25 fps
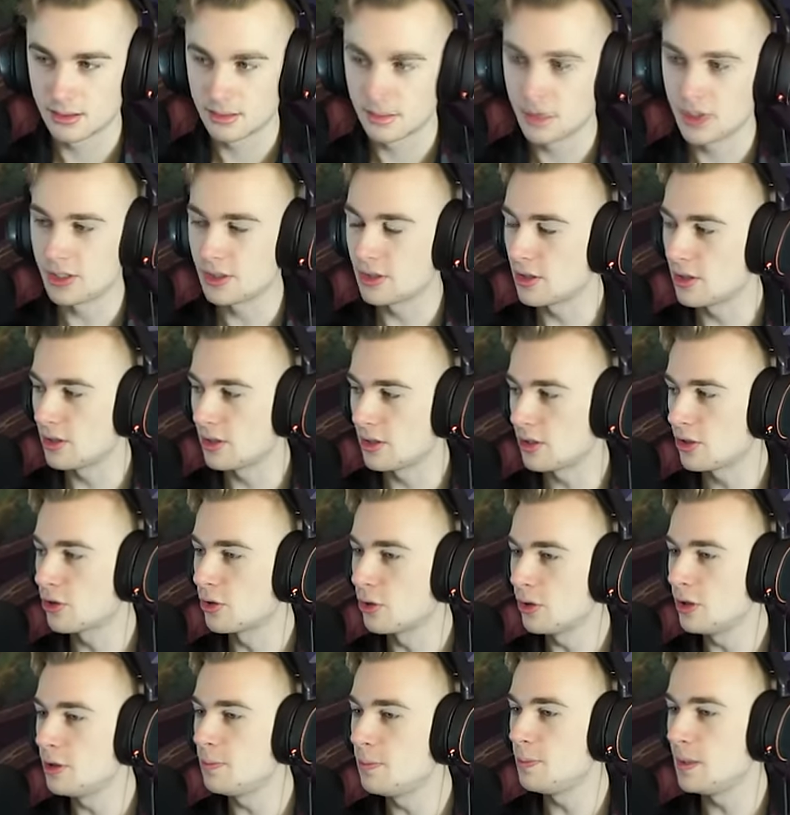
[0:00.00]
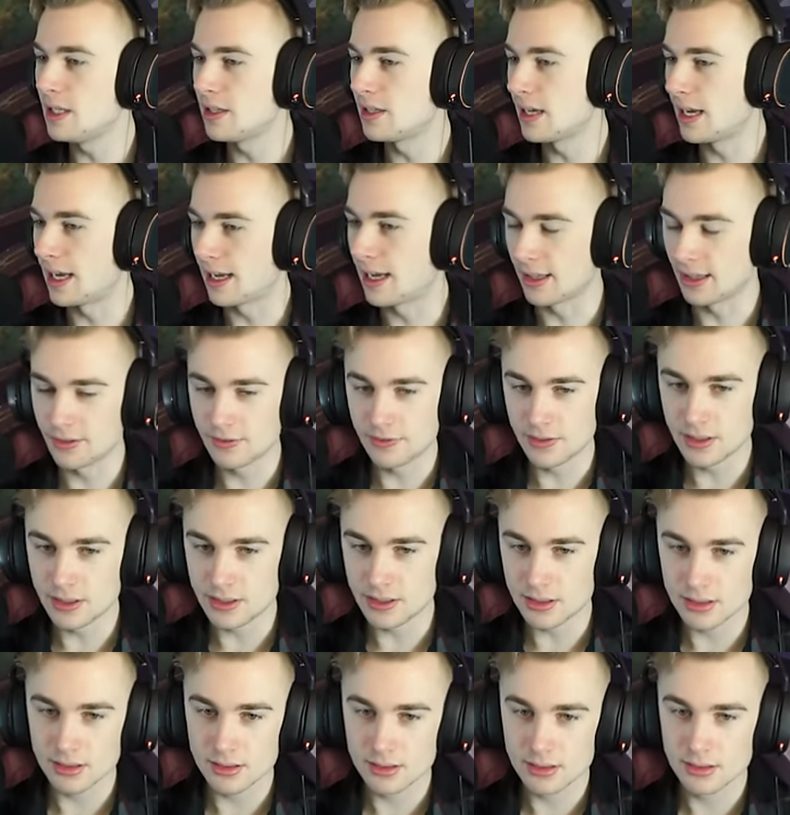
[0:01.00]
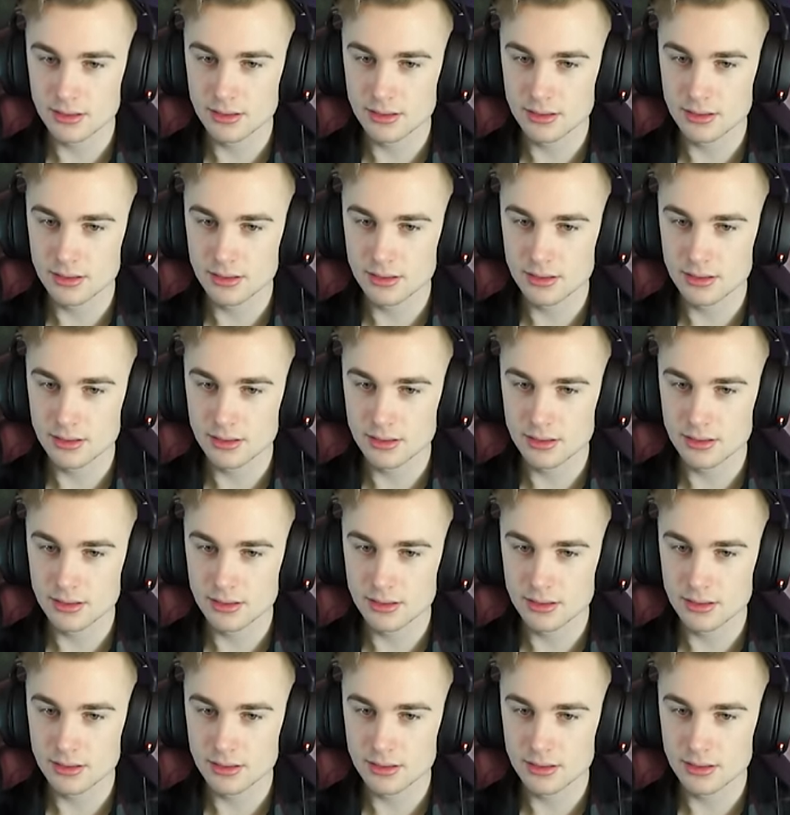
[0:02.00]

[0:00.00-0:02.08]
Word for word: This this could be the elephant.